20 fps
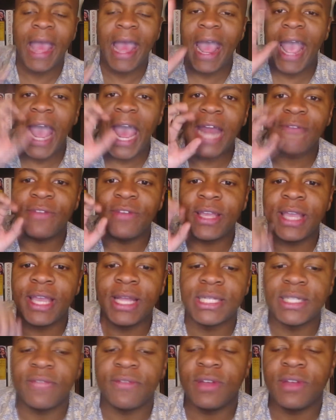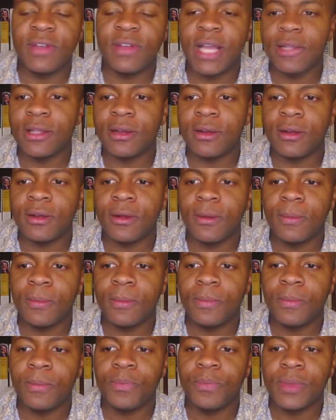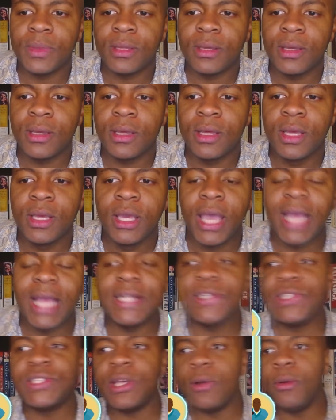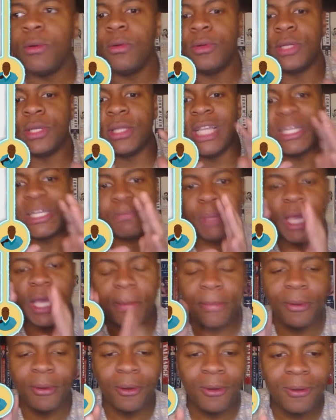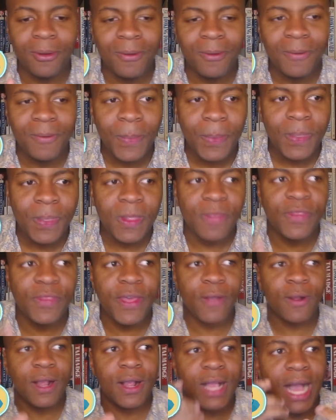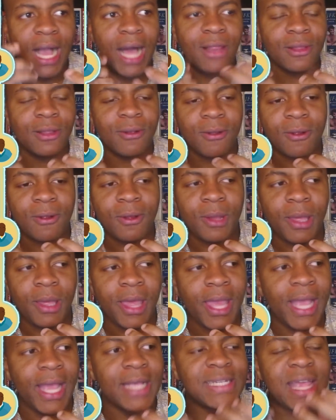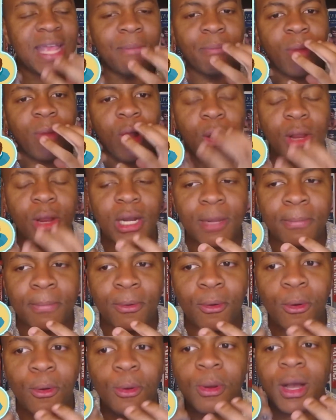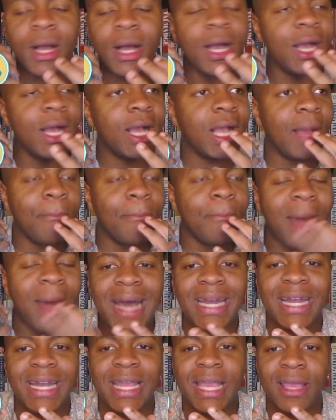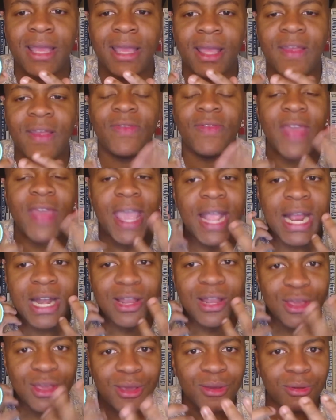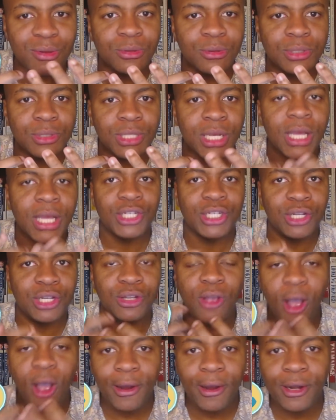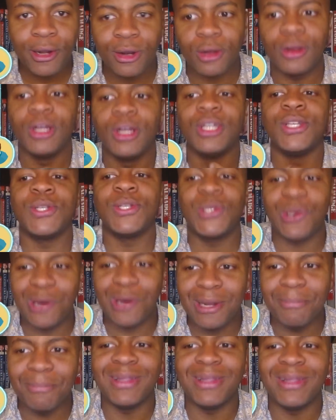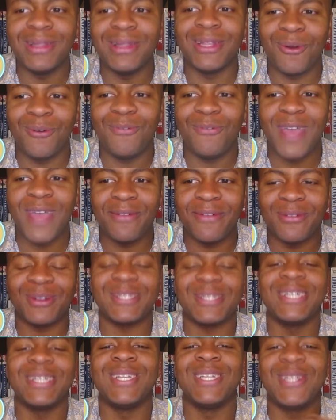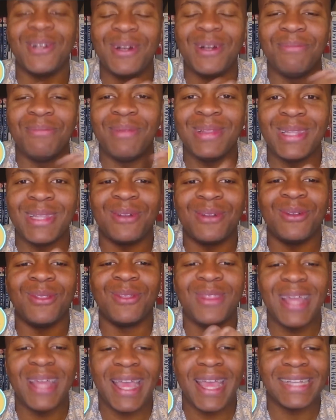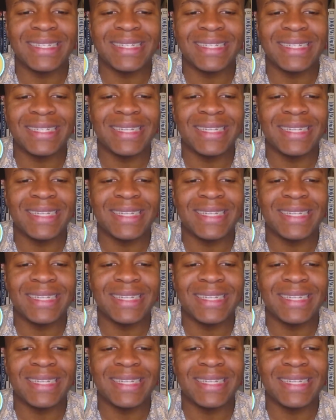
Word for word: advocates of color. And so to these people, their color is a marketable commodity that they can use to garner certain political favors, certain political things.